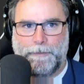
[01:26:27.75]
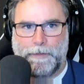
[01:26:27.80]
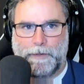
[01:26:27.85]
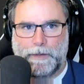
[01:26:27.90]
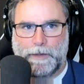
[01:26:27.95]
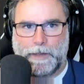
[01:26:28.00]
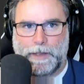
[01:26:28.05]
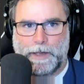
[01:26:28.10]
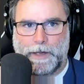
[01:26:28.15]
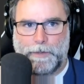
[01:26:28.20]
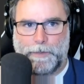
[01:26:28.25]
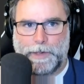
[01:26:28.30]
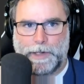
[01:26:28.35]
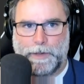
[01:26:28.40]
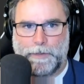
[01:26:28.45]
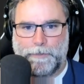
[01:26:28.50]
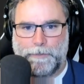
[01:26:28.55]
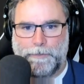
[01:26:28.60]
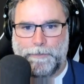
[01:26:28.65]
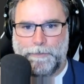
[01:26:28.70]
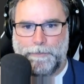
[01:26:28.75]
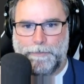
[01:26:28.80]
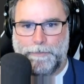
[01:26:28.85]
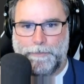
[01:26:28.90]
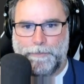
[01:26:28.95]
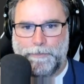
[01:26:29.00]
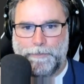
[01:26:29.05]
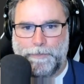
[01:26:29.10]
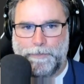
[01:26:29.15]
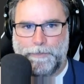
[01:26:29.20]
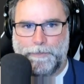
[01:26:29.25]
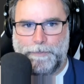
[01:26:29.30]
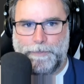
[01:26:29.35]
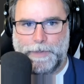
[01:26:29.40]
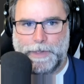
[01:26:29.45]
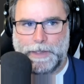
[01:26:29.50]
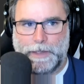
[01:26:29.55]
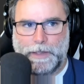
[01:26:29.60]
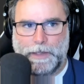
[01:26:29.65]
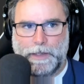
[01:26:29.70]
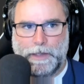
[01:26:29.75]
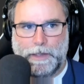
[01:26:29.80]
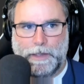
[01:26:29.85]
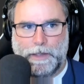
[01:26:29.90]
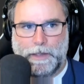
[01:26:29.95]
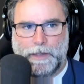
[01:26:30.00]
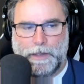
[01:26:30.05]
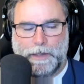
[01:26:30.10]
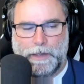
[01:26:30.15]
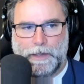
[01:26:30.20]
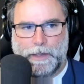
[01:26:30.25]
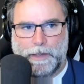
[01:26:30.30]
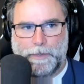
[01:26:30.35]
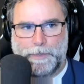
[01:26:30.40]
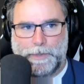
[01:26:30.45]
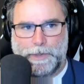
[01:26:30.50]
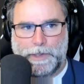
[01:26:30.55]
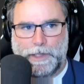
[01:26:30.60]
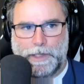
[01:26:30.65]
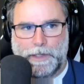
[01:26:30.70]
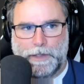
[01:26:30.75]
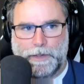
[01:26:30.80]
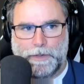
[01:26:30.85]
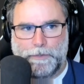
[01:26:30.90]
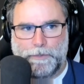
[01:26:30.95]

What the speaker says: Okay, there we go. Big. Up in here in the.